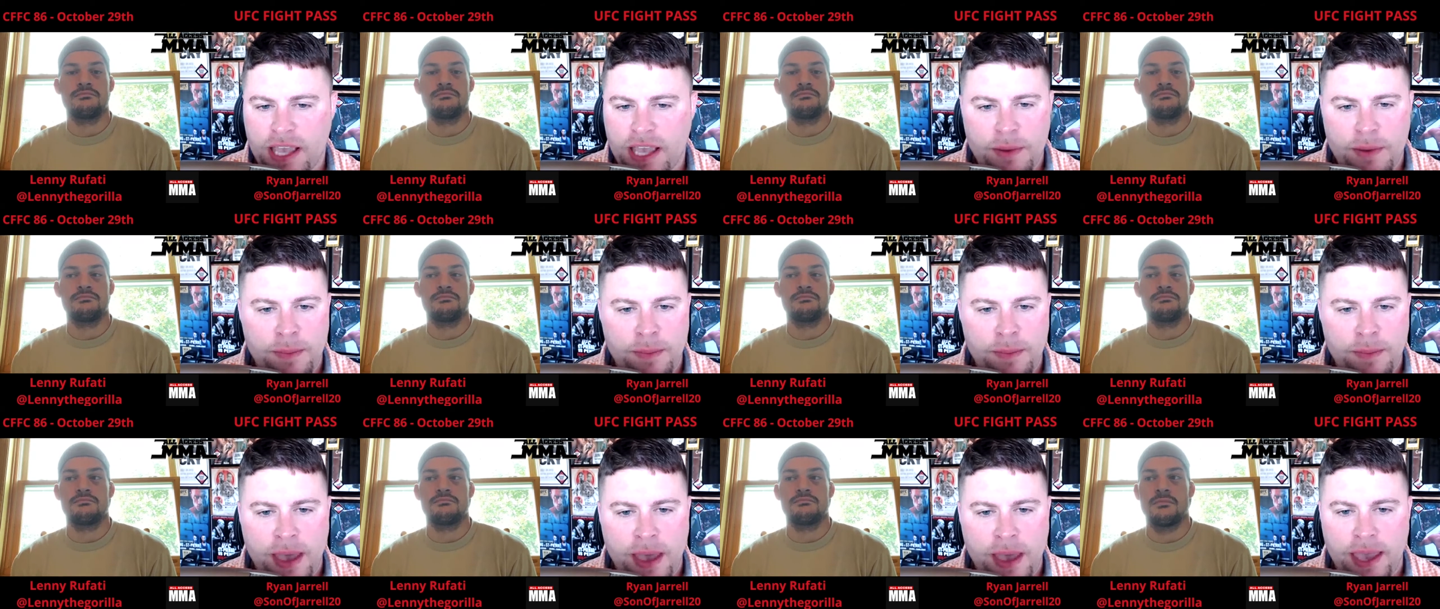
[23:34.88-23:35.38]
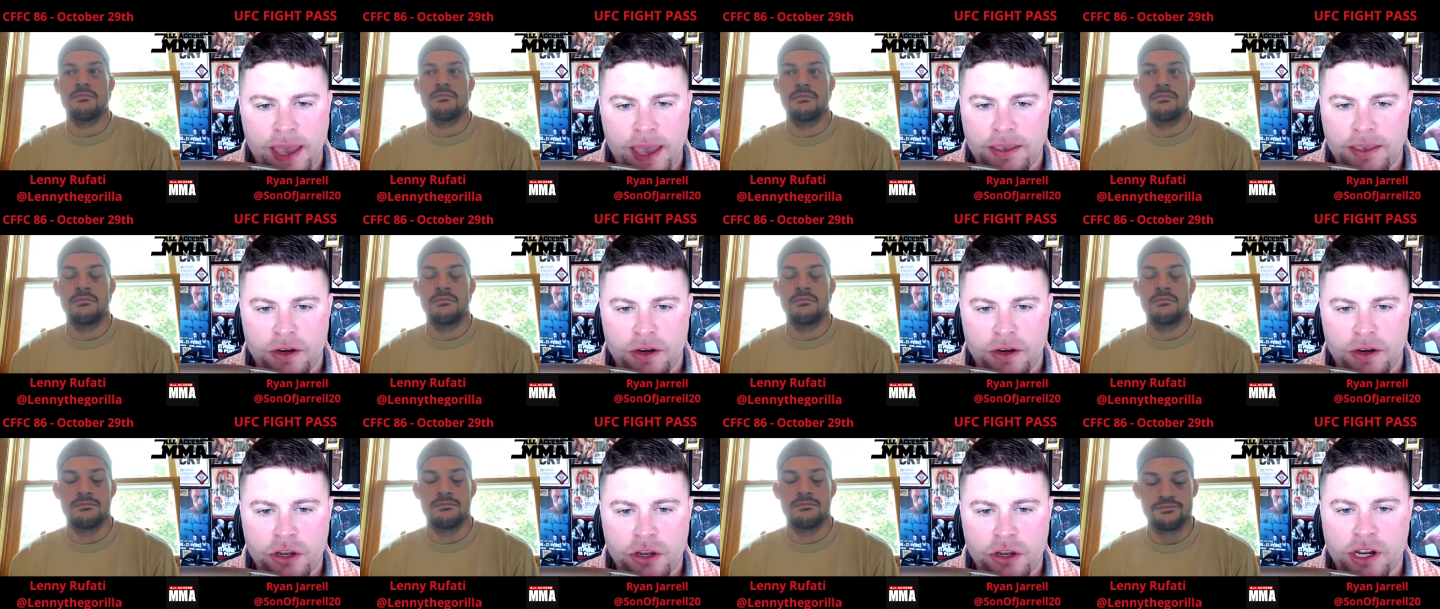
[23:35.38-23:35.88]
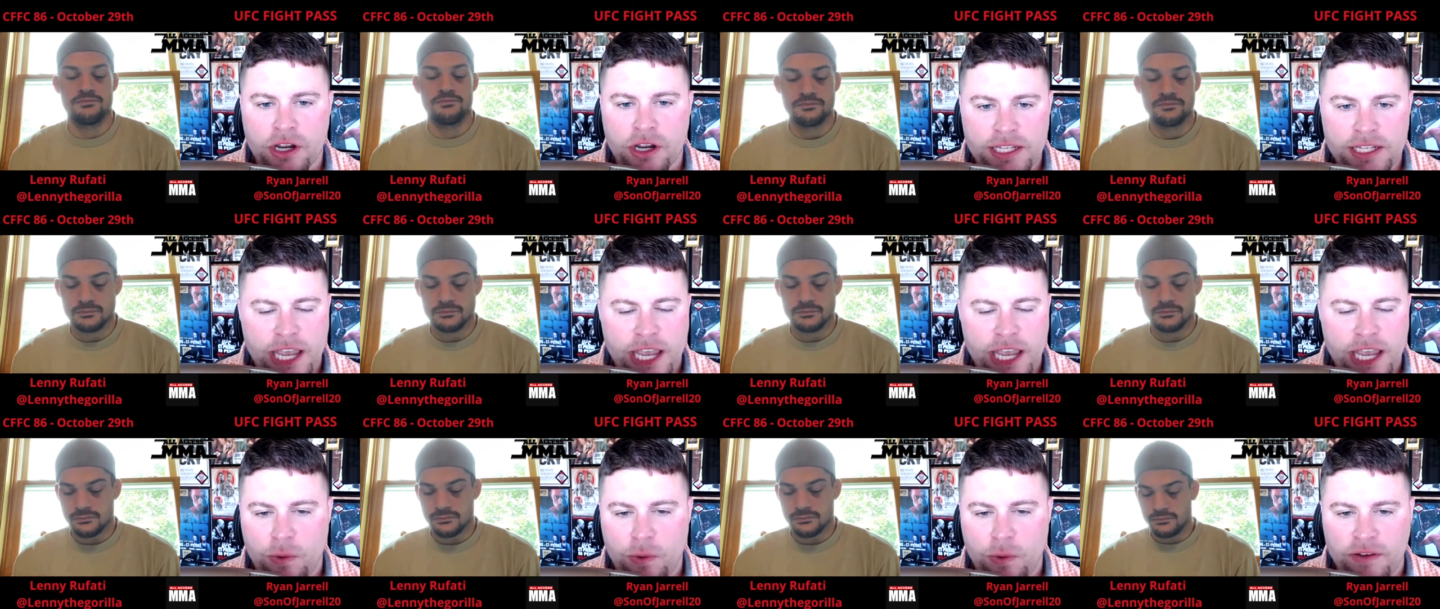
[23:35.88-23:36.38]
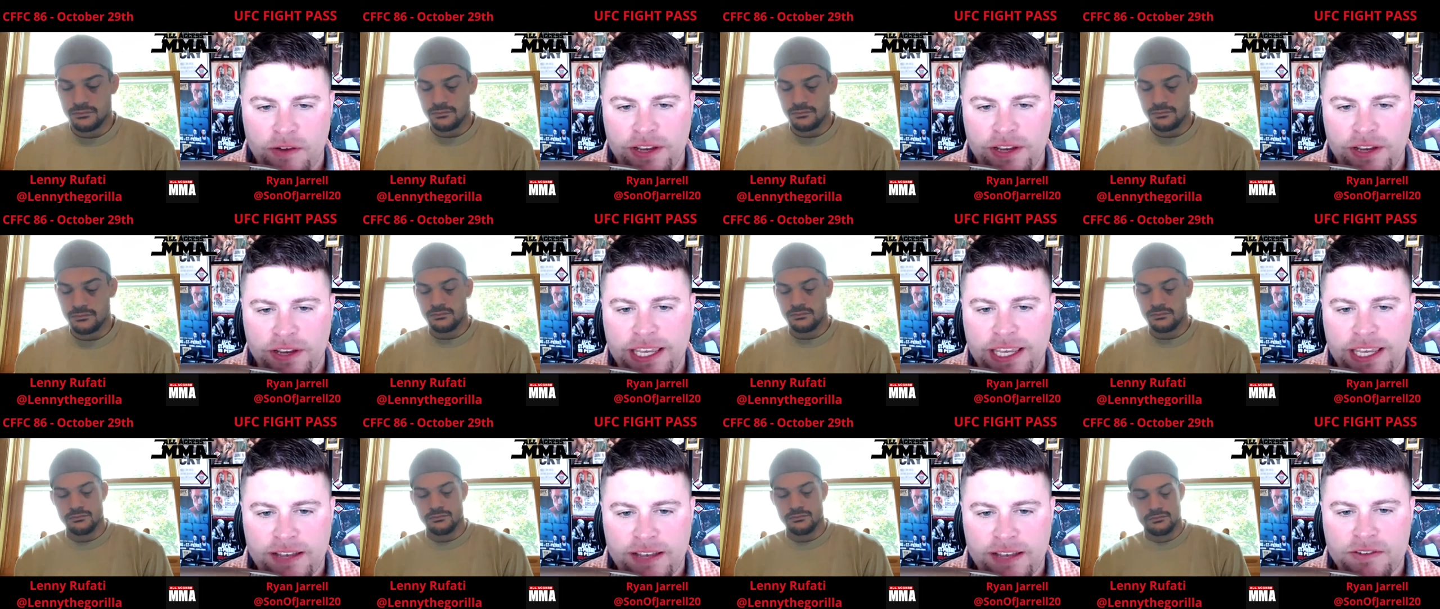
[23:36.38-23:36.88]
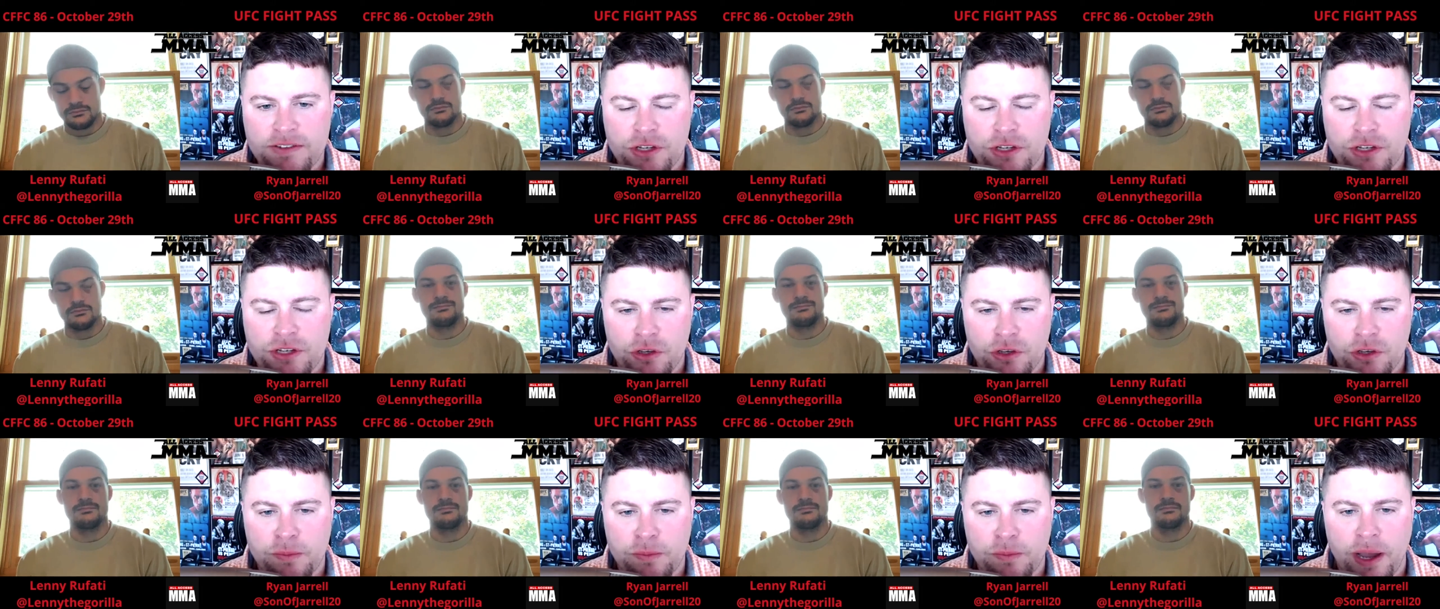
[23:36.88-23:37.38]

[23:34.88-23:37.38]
Speaker 1: MMA, you know, you're going to take whatever he gives to you.